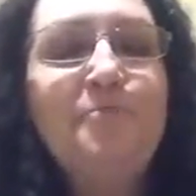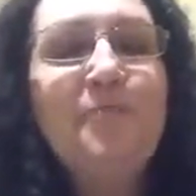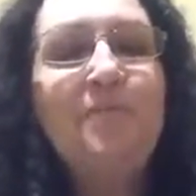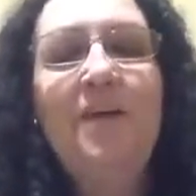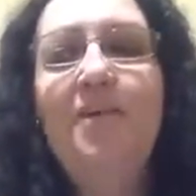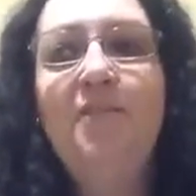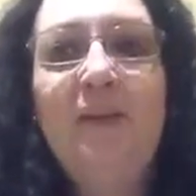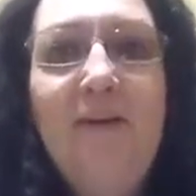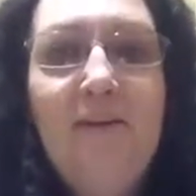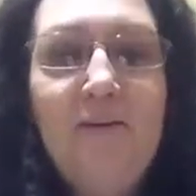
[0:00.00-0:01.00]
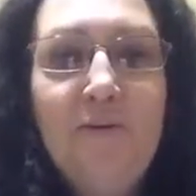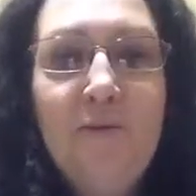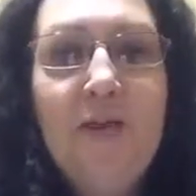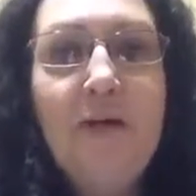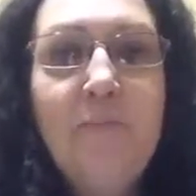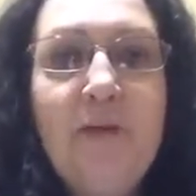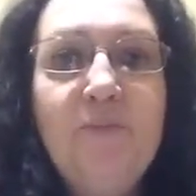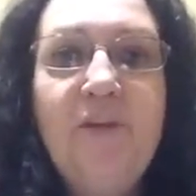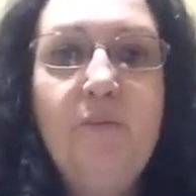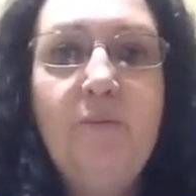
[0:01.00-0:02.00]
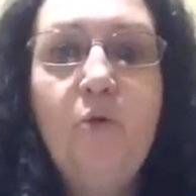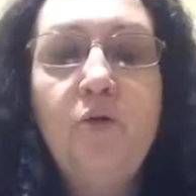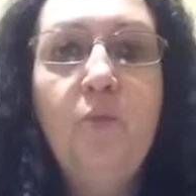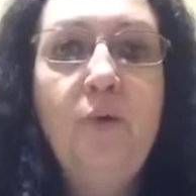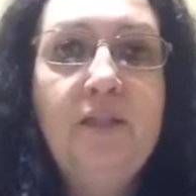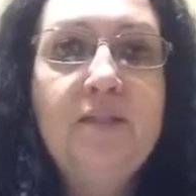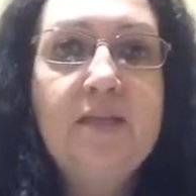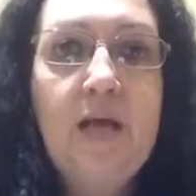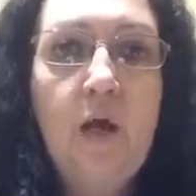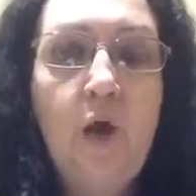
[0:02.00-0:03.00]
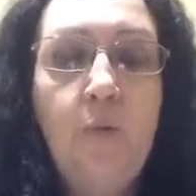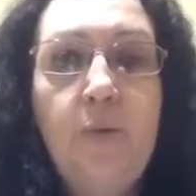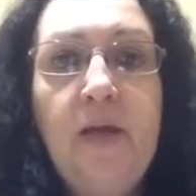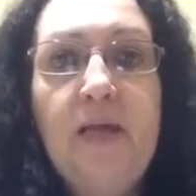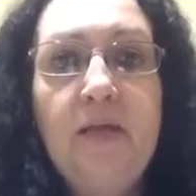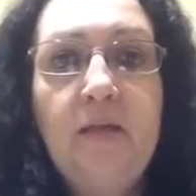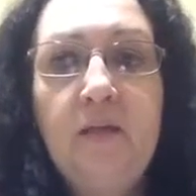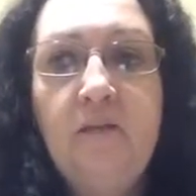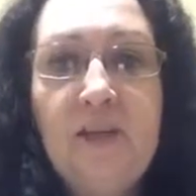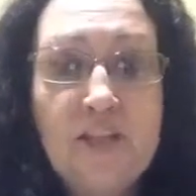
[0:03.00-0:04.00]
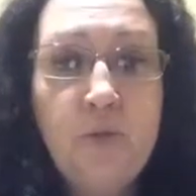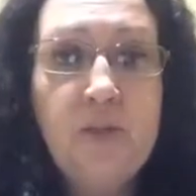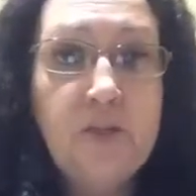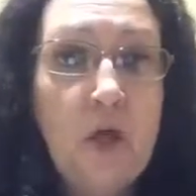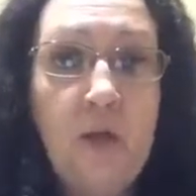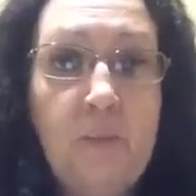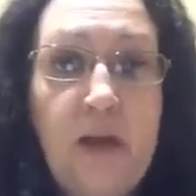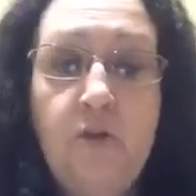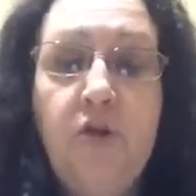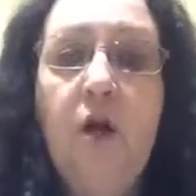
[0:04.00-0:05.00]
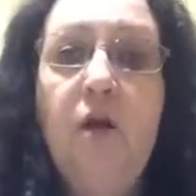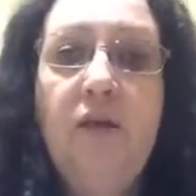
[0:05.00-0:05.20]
we have a lot of people that'll be more than willing to help, and that's what it's all about, y'all.